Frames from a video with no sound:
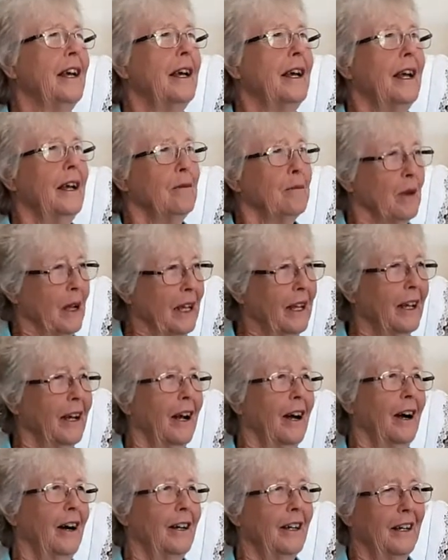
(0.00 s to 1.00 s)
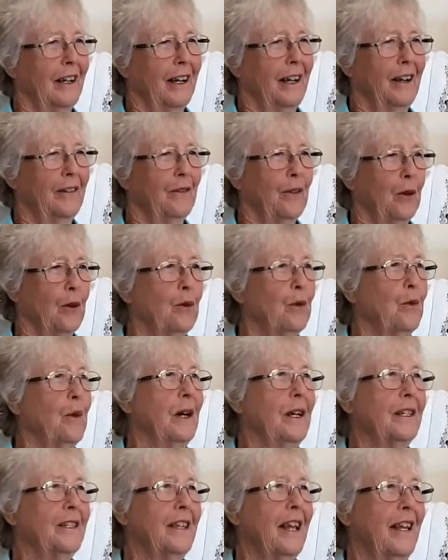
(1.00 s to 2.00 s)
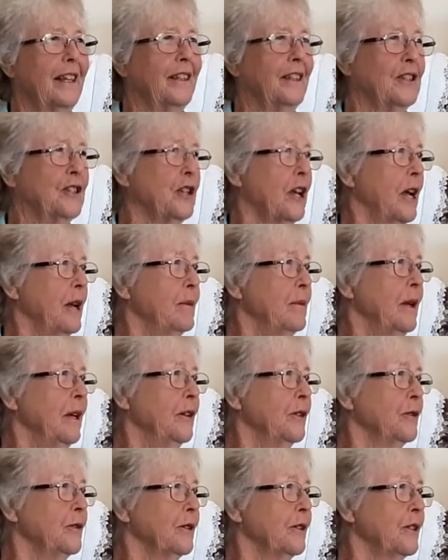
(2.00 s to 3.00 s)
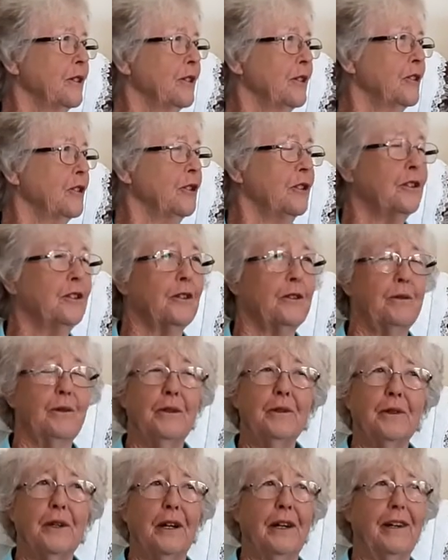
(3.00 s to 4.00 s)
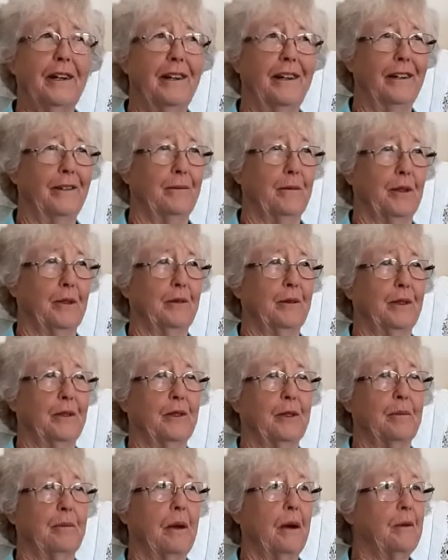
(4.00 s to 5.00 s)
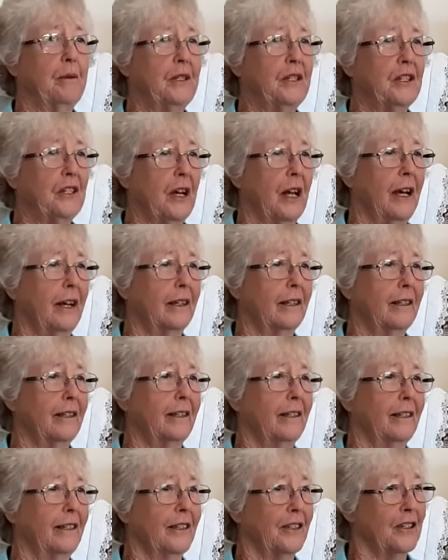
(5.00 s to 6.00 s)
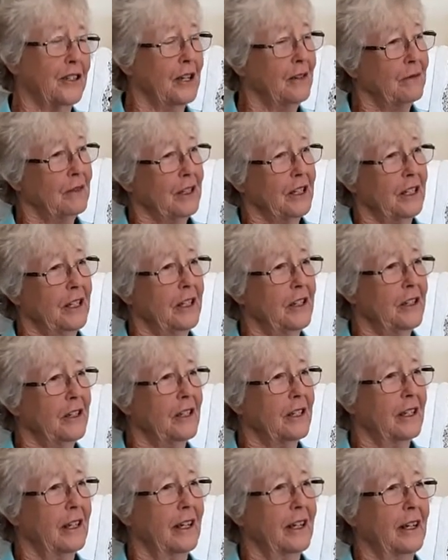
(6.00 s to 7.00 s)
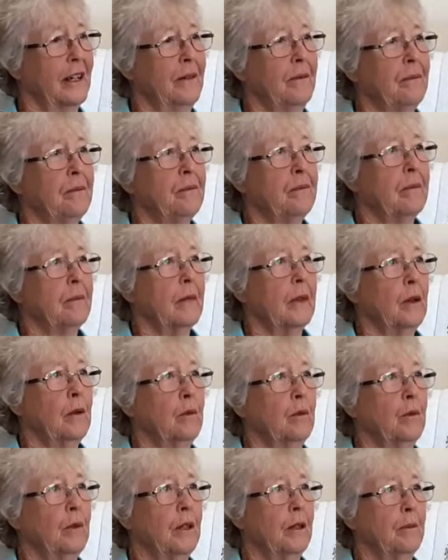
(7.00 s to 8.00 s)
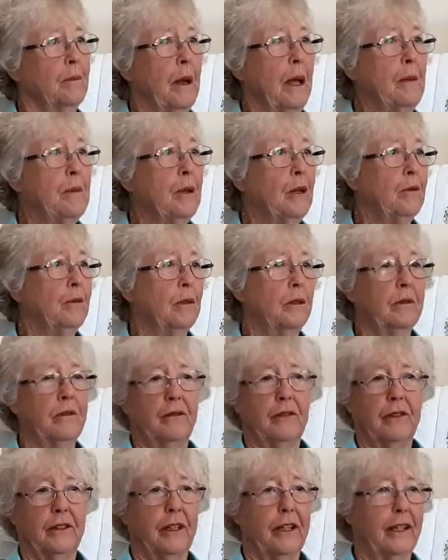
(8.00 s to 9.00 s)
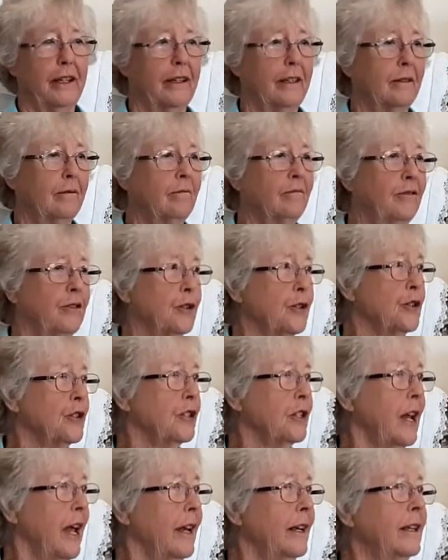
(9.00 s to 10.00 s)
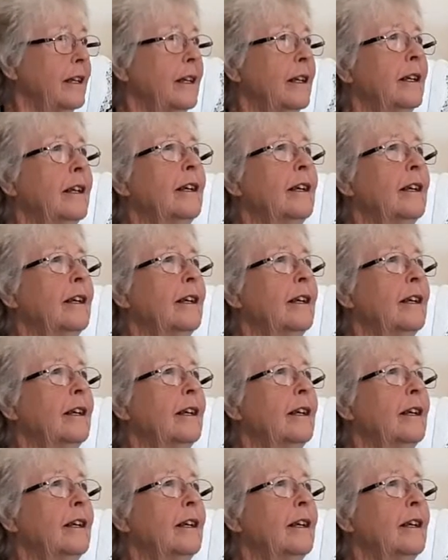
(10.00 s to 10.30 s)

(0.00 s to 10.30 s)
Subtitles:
and we have always had the same interest. She's a quilter, I'm a quilter, but we started in the 70s with a baby quilt for our first son.